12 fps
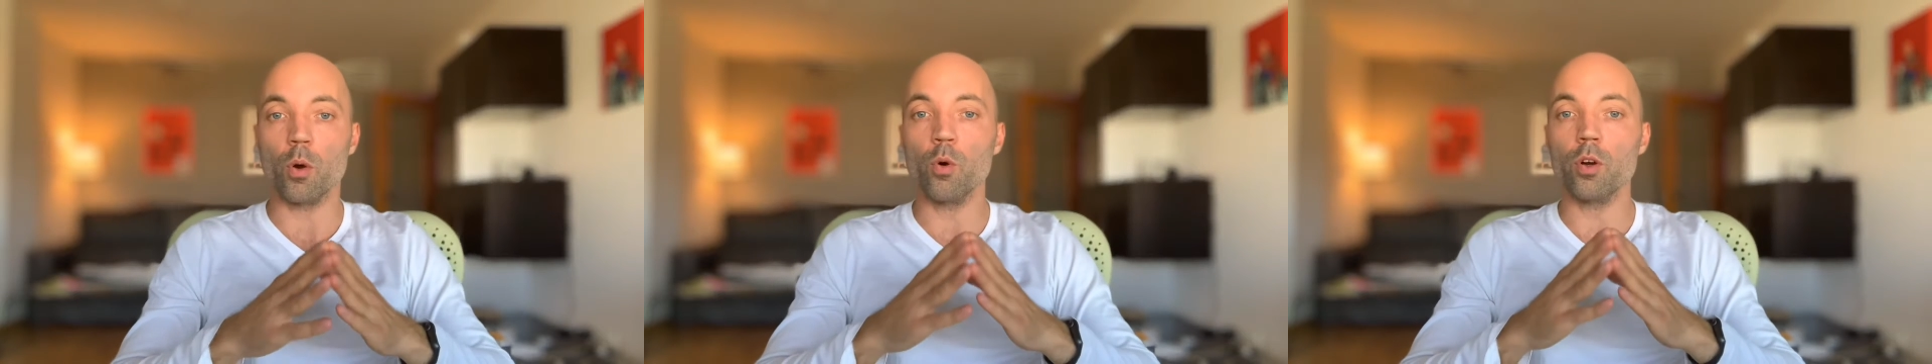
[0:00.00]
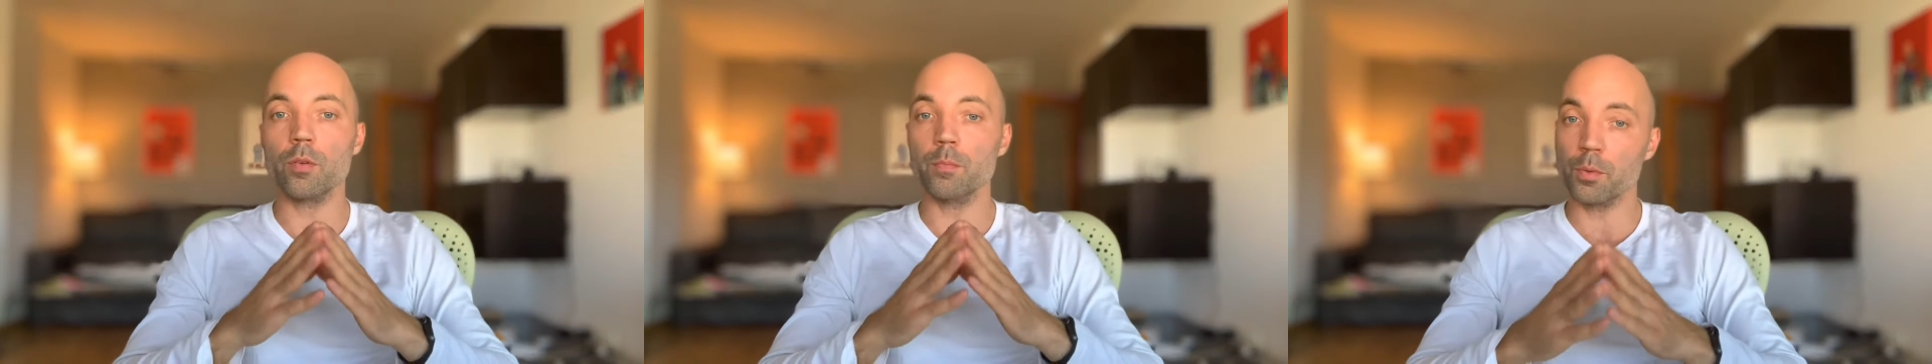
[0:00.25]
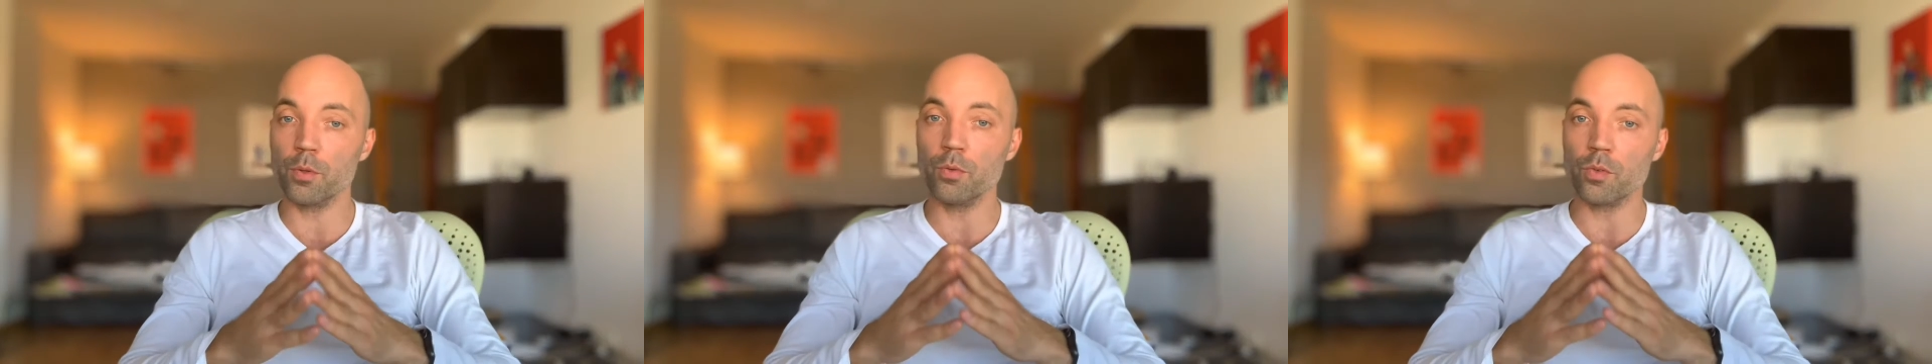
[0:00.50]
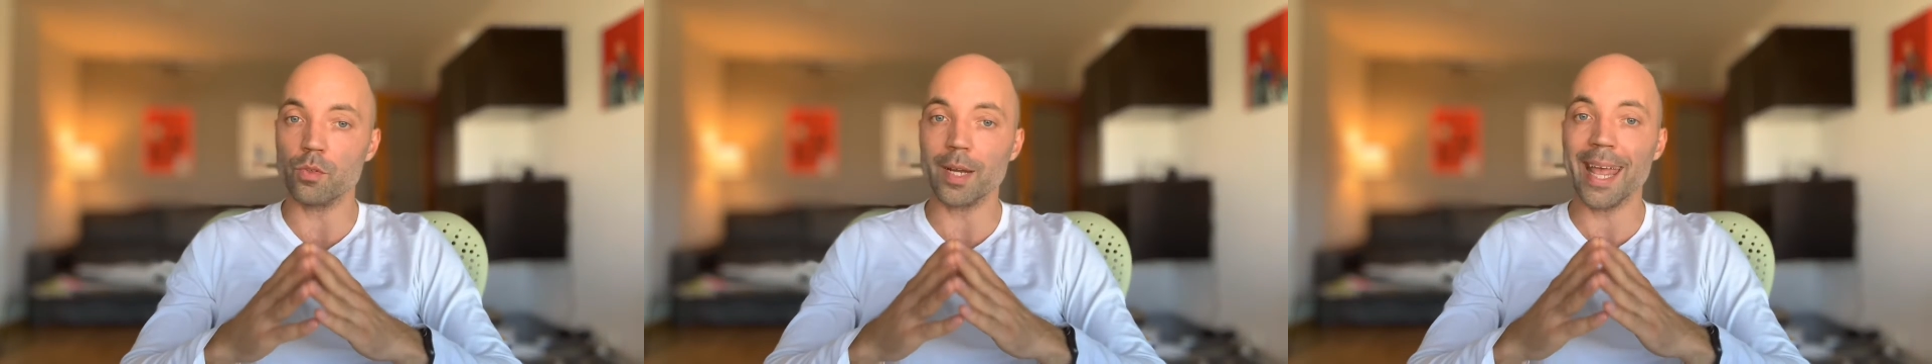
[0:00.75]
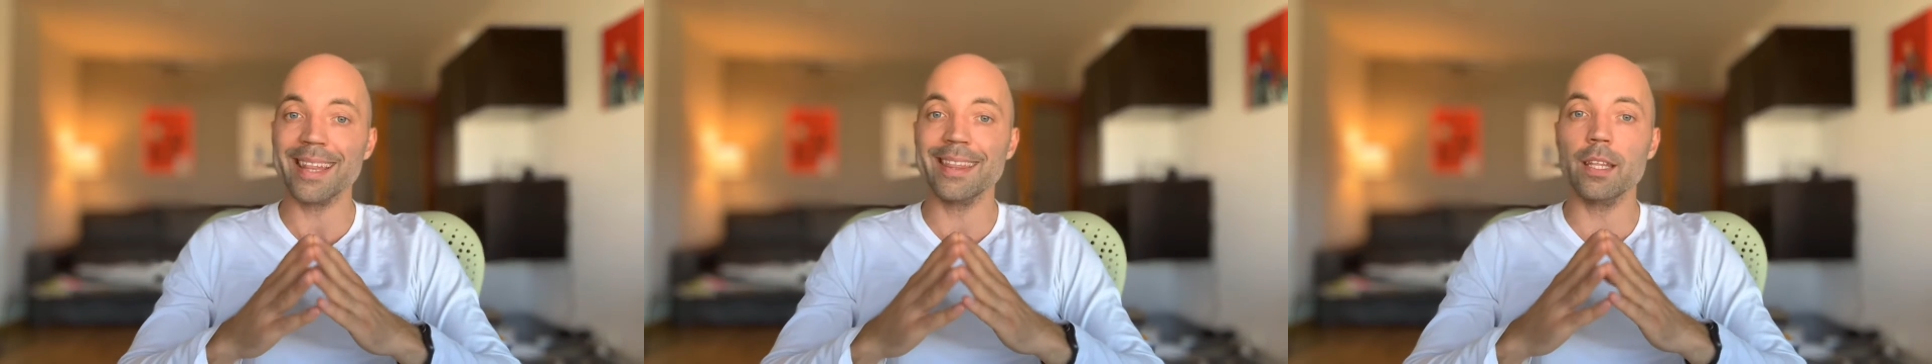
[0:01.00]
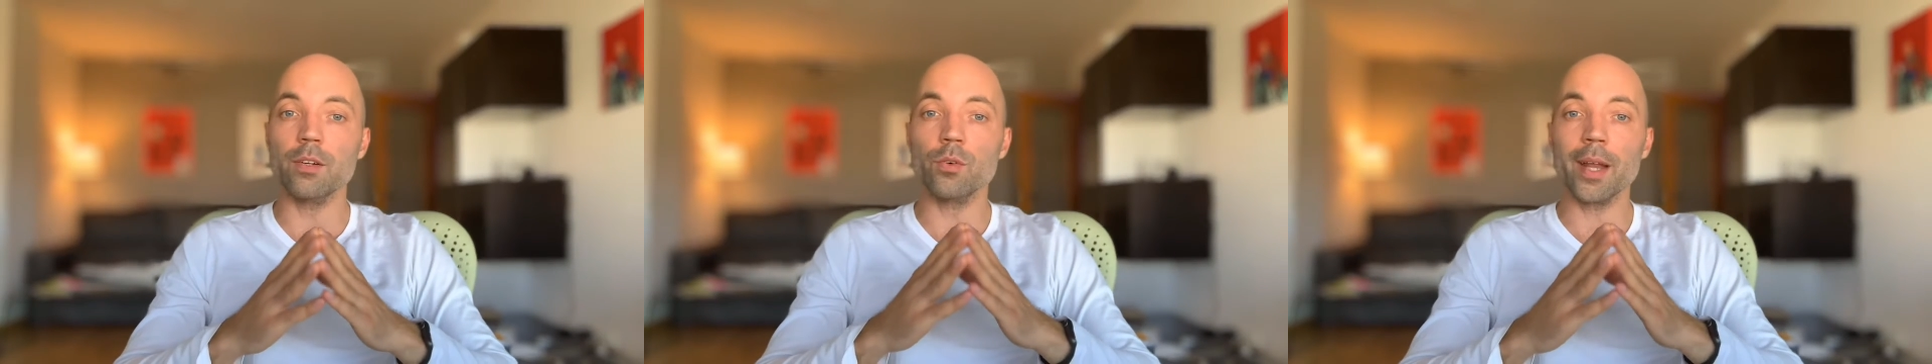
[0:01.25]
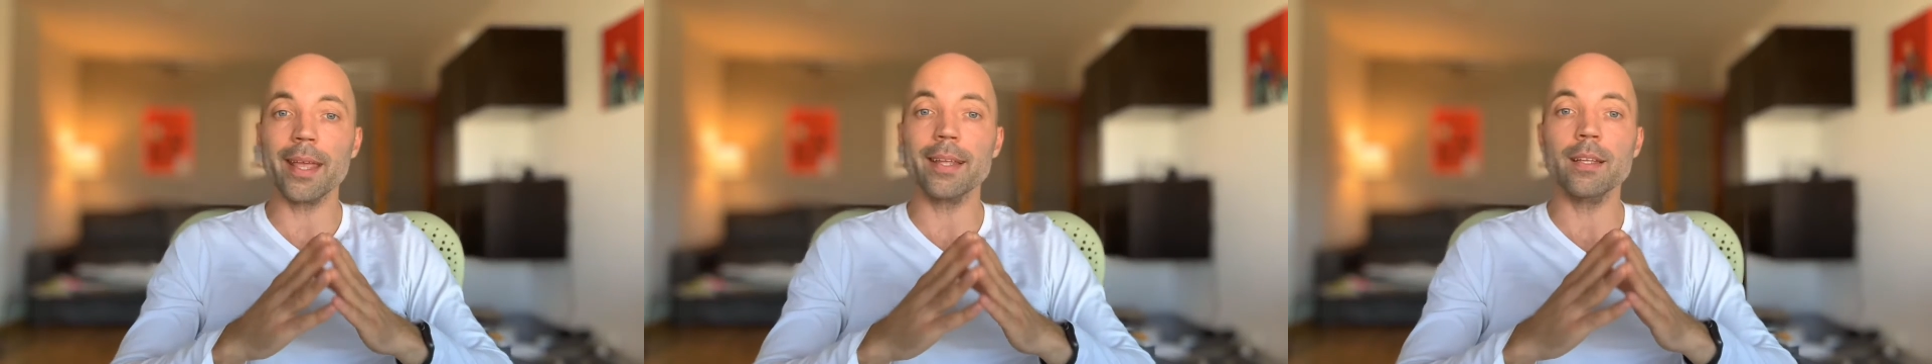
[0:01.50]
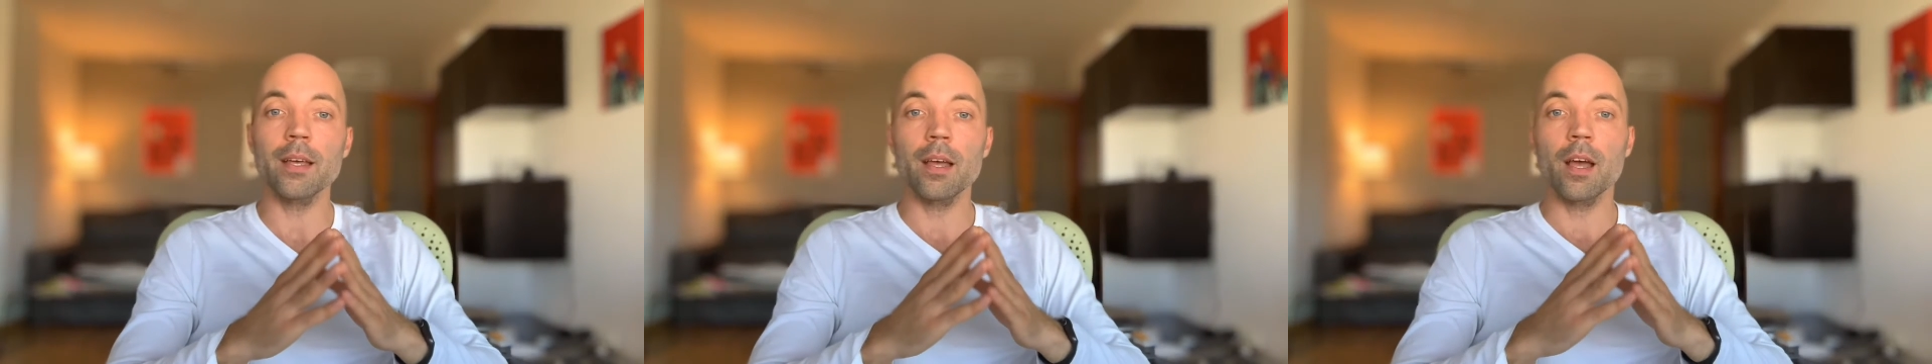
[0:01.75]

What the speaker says: or computer at the rate